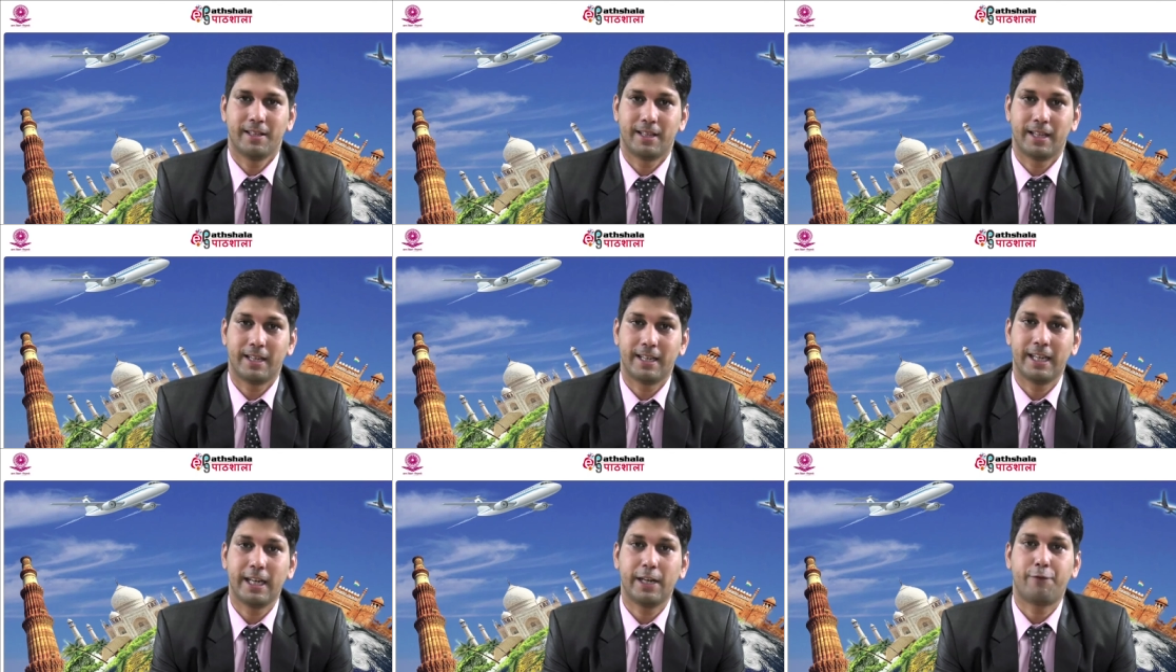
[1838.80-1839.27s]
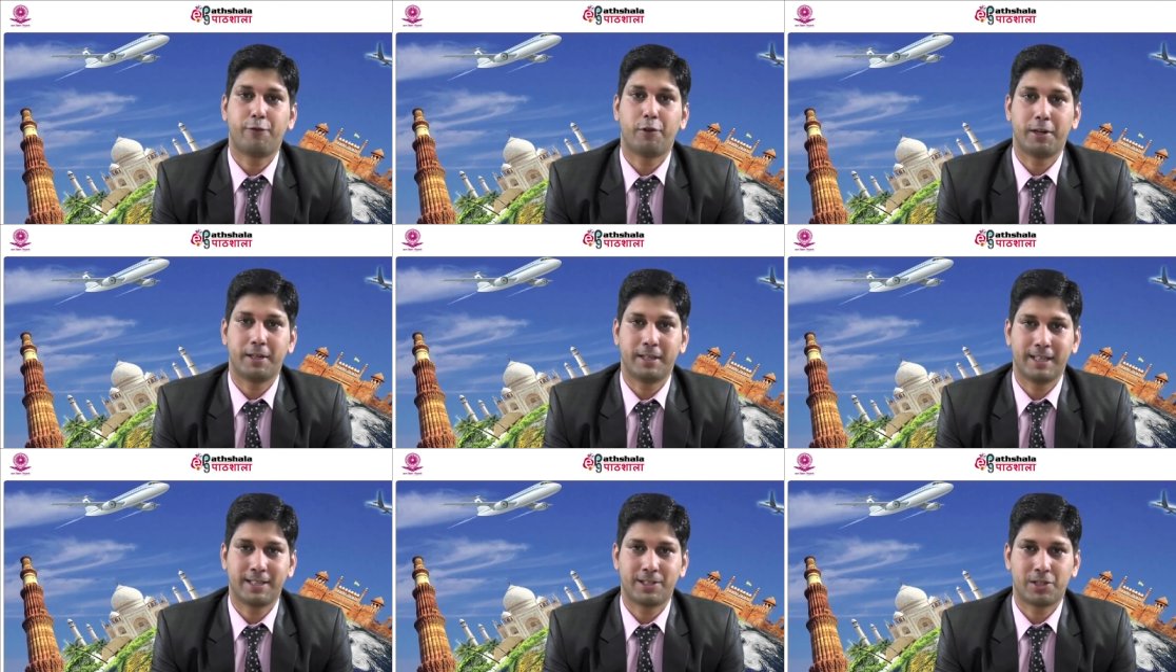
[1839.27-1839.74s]
The need for
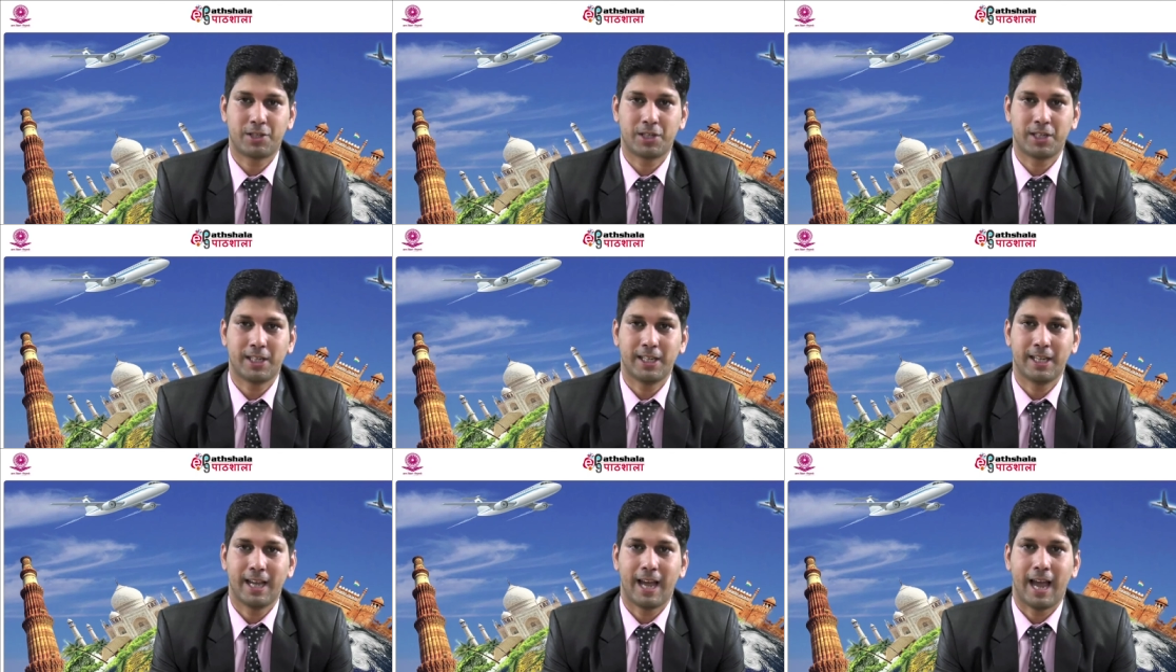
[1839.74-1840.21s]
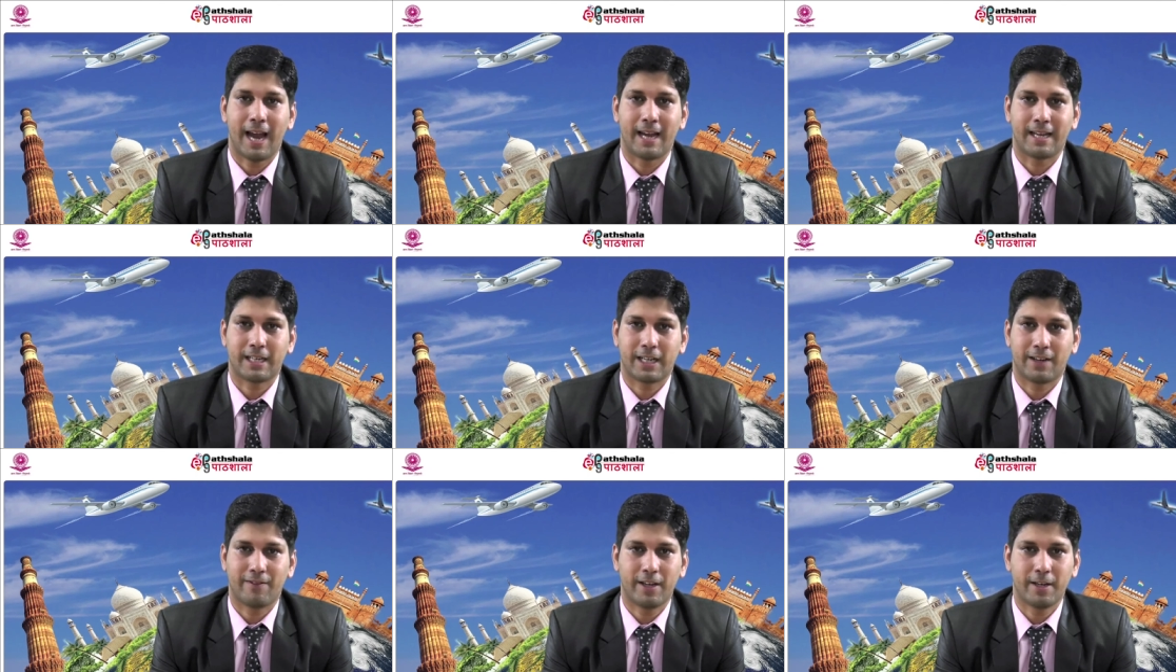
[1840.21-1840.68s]
industry
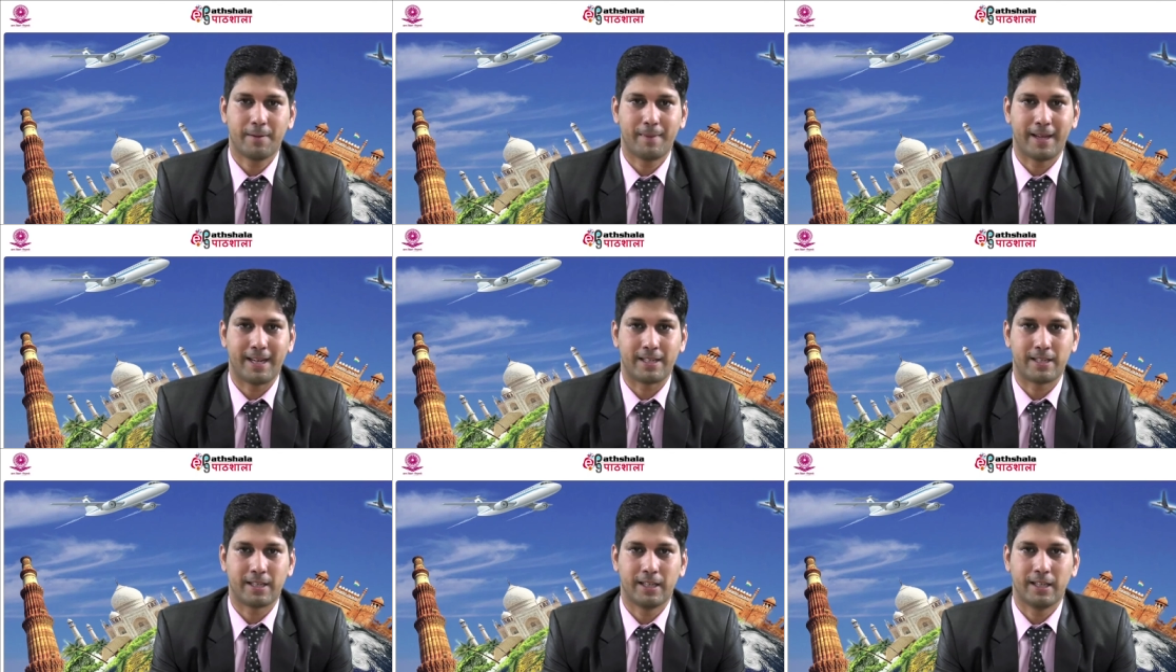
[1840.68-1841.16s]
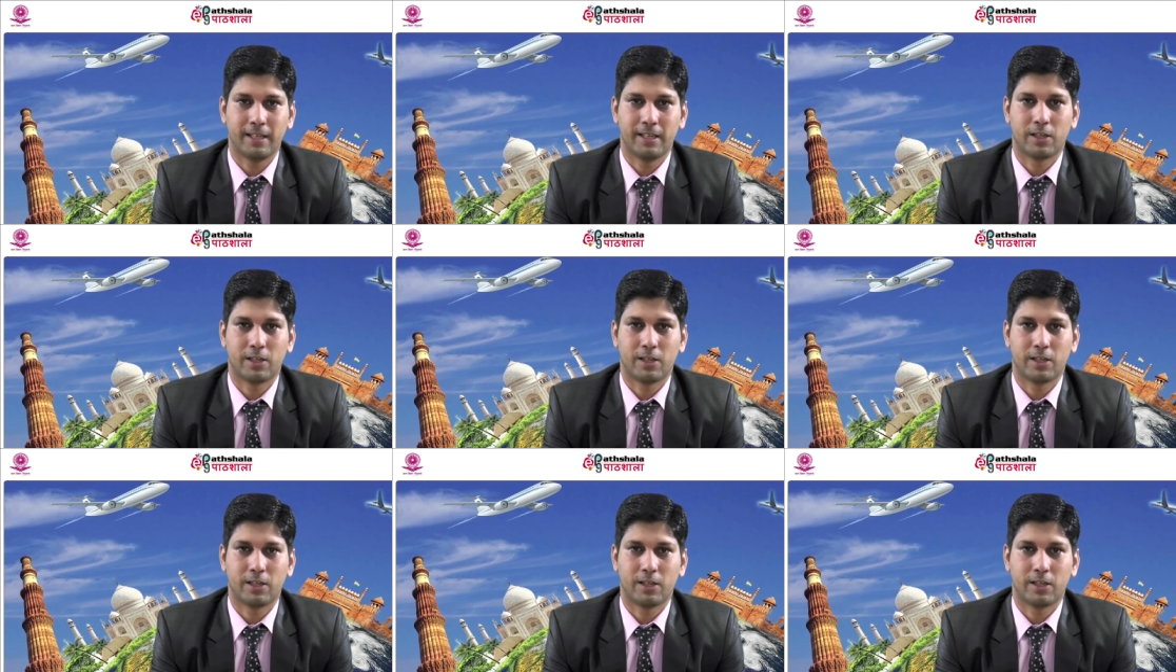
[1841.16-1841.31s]
and government